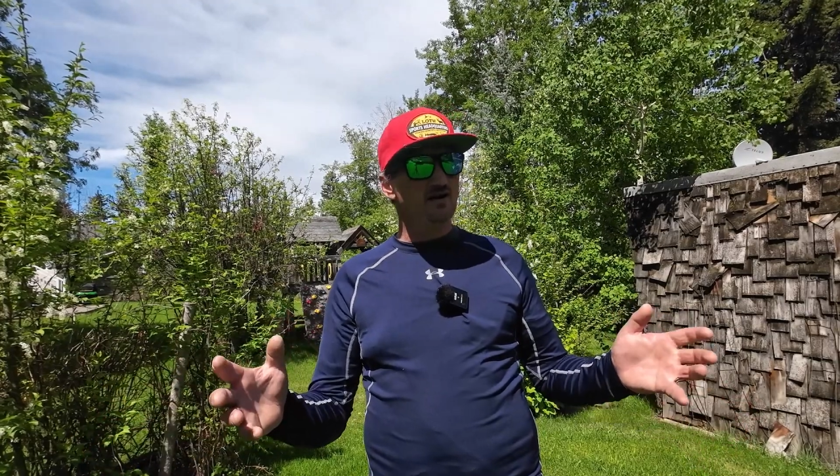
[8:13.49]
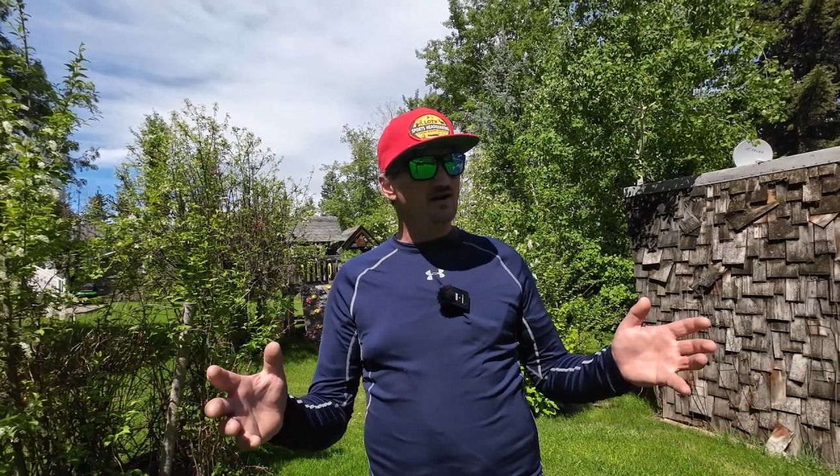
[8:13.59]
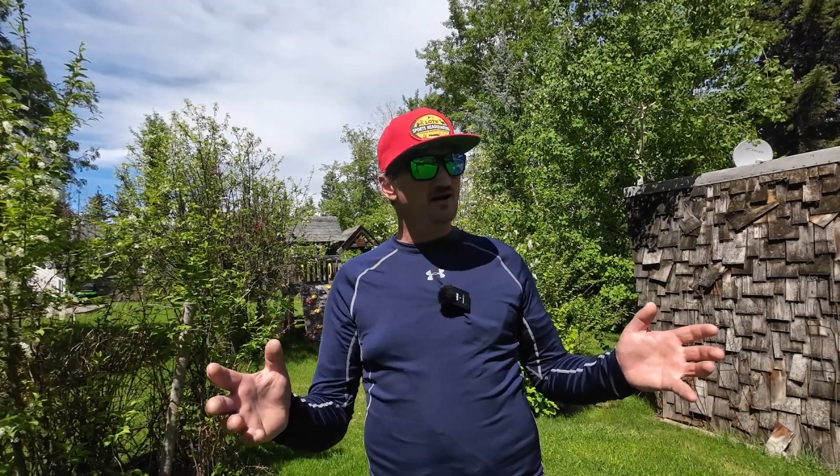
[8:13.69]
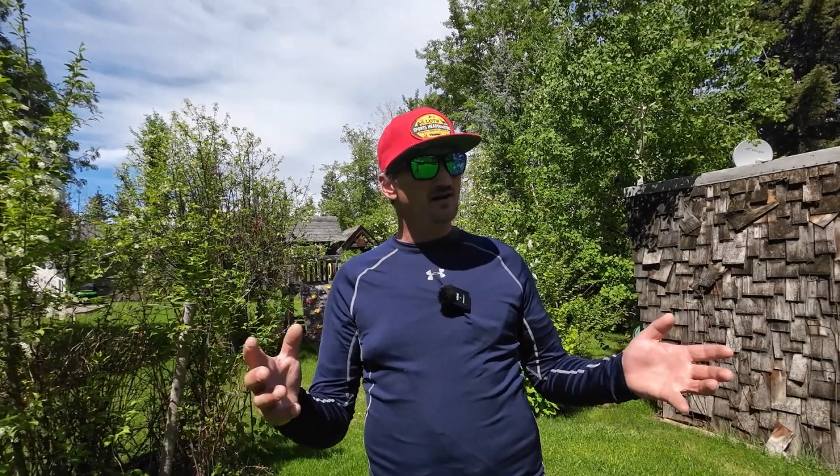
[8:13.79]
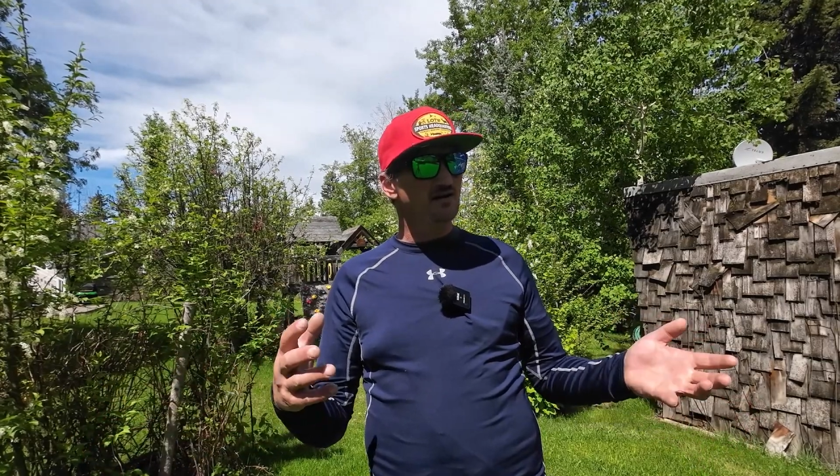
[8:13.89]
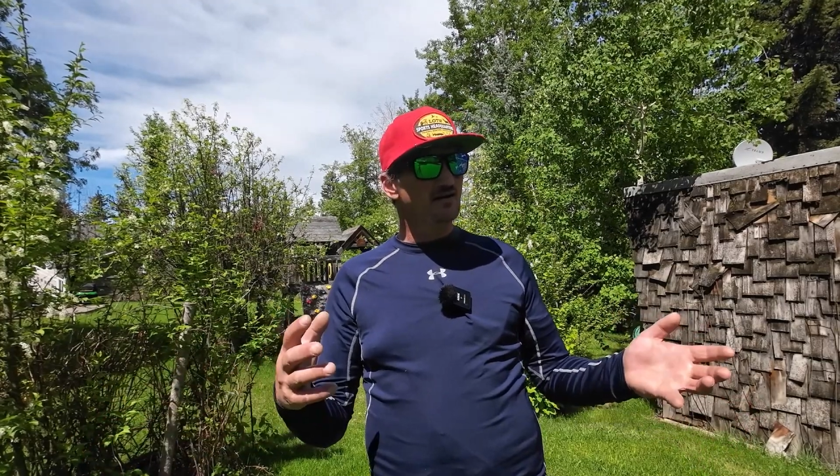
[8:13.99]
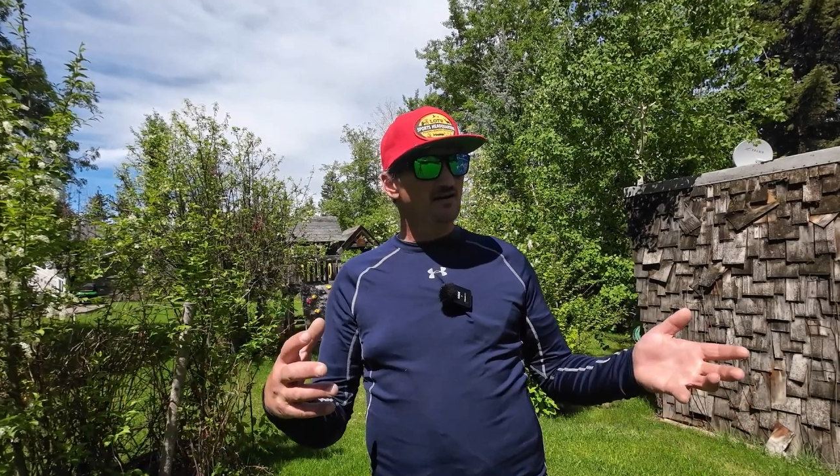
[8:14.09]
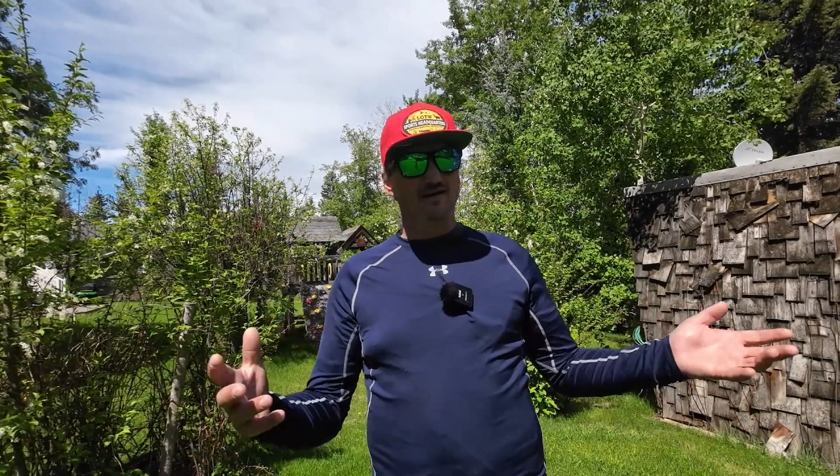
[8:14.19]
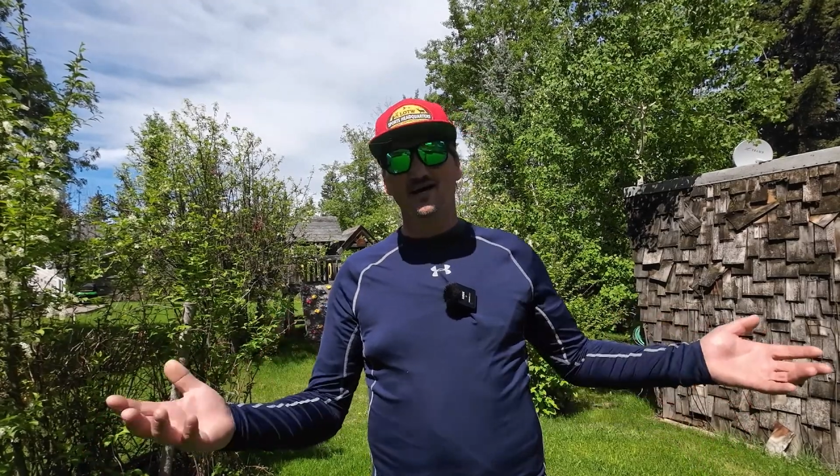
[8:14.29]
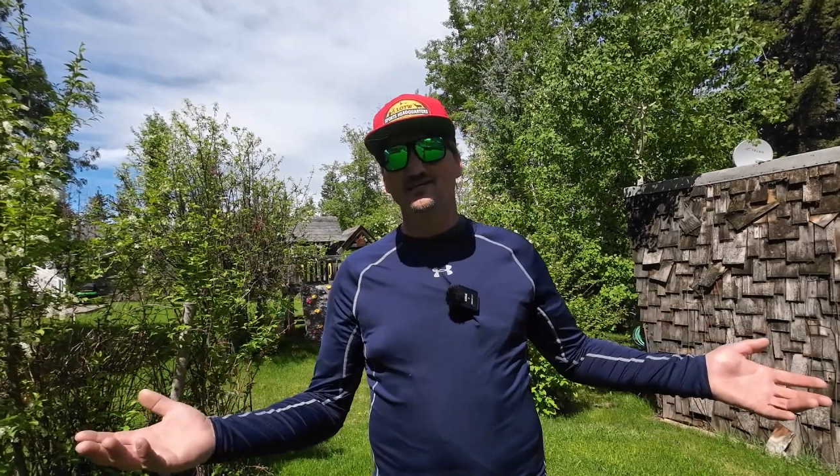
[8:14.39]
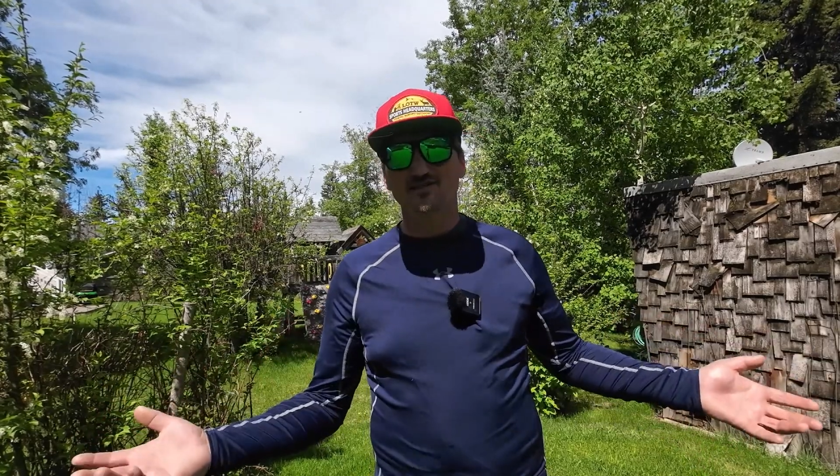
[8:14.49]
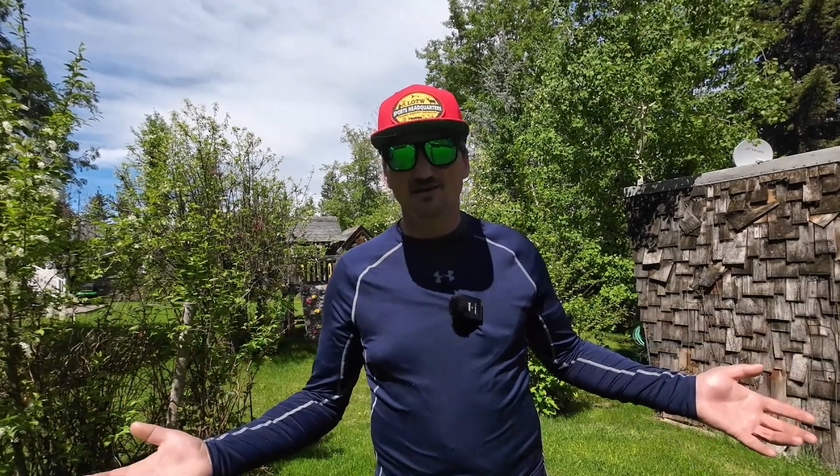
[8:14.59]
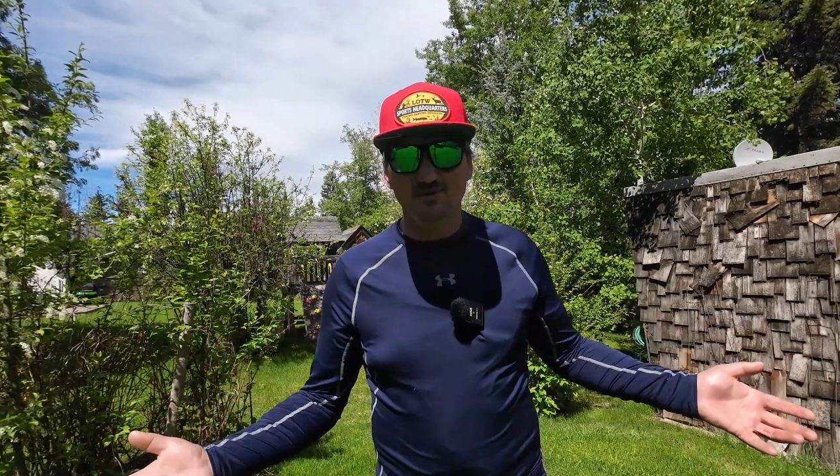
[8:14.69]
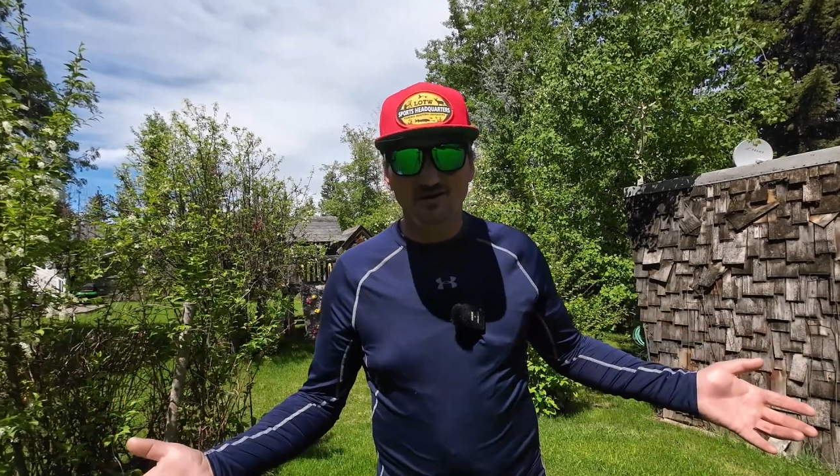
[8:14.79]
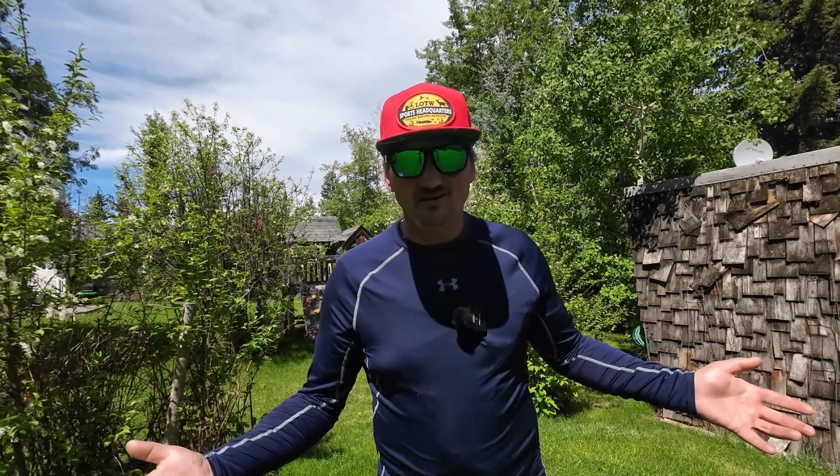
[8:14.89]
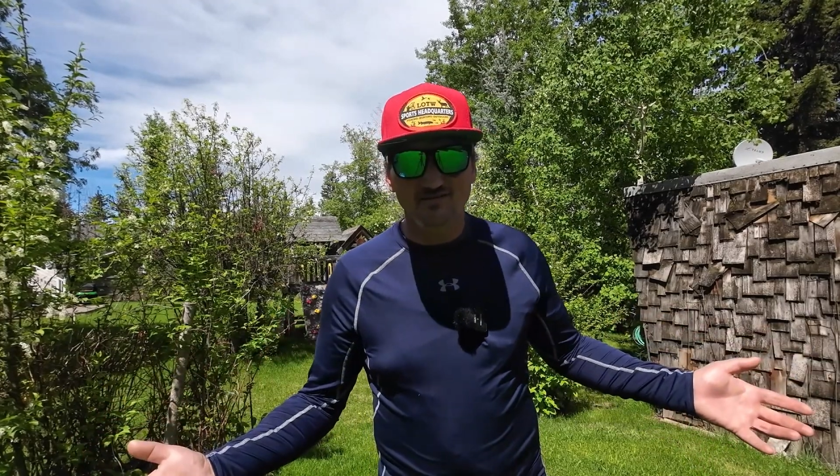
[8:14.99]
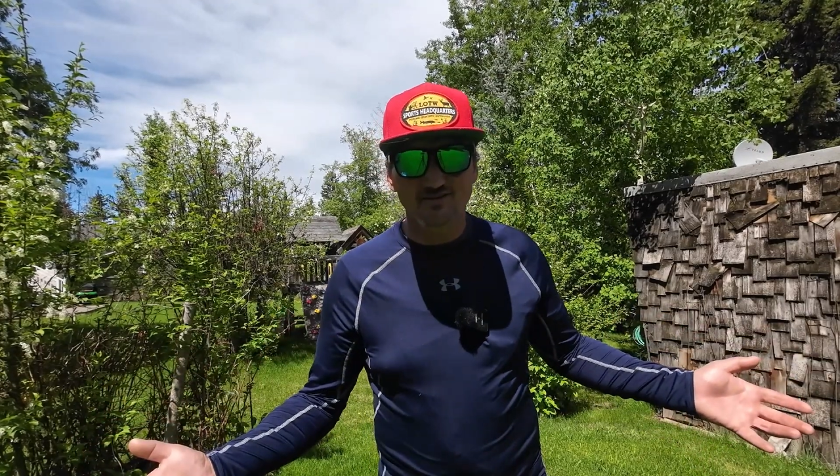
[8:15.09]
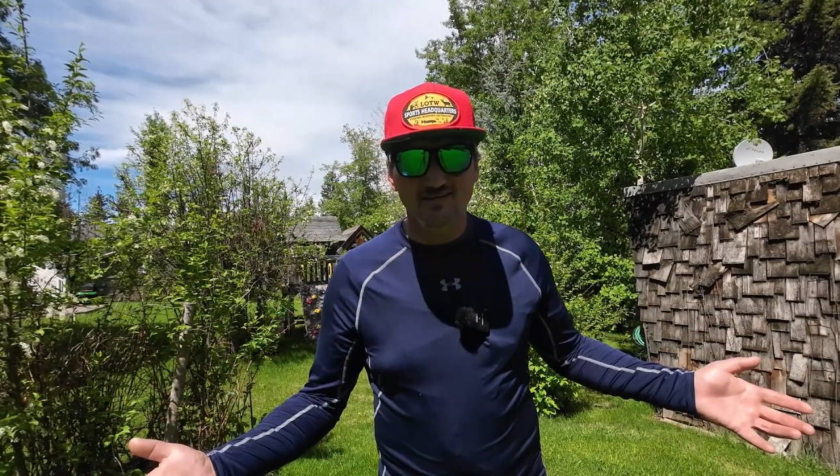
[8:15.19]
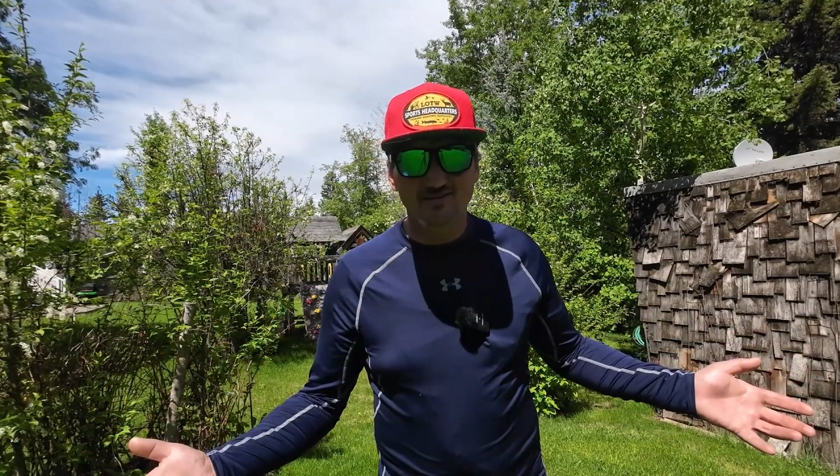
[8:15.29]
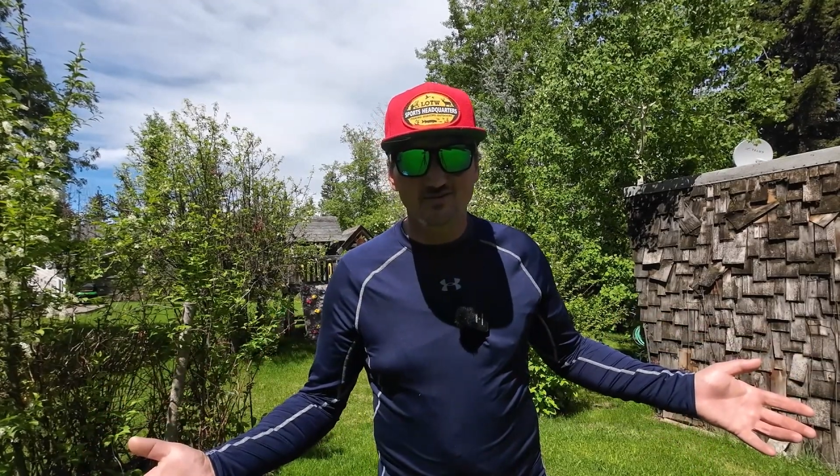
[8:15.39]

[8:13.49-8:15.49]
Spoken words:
And actually I'm not gifting it